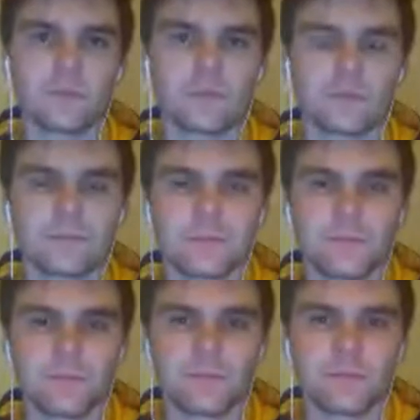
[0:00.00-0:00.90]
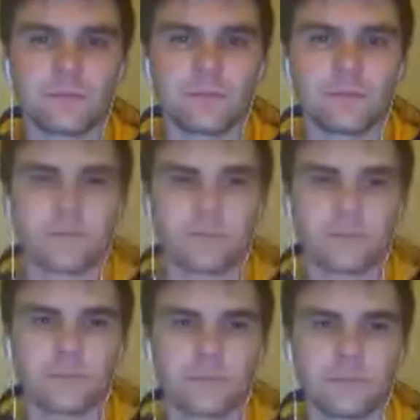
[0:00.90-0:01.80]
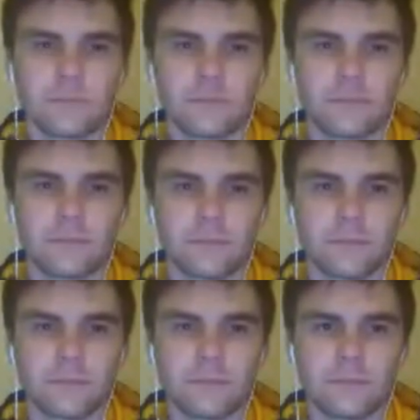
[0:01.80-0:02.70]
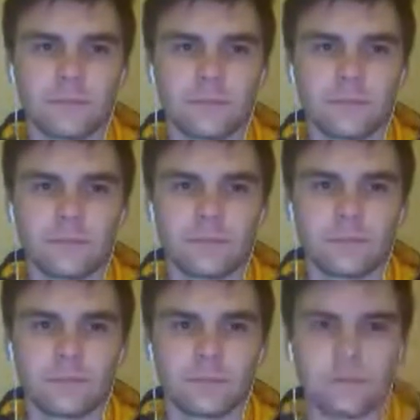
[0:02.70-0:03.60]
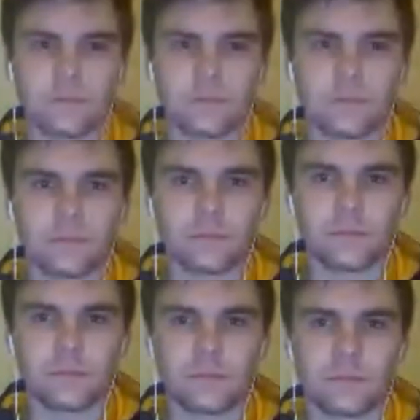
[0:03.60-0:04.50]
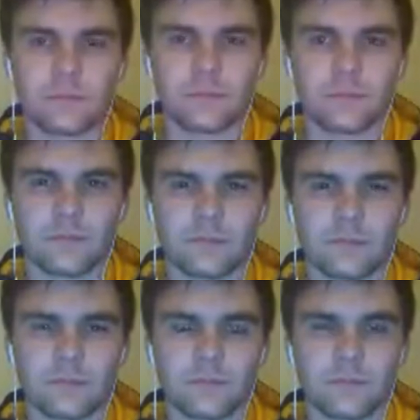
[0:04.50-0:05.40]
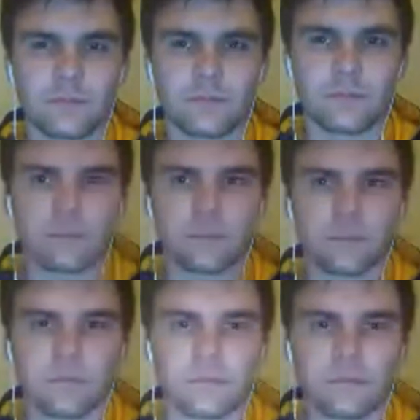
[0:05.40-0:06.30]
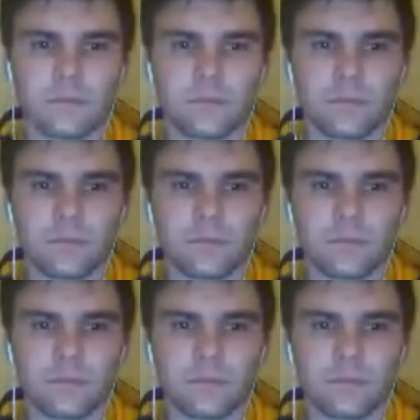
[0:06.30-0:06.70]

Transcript: (silent)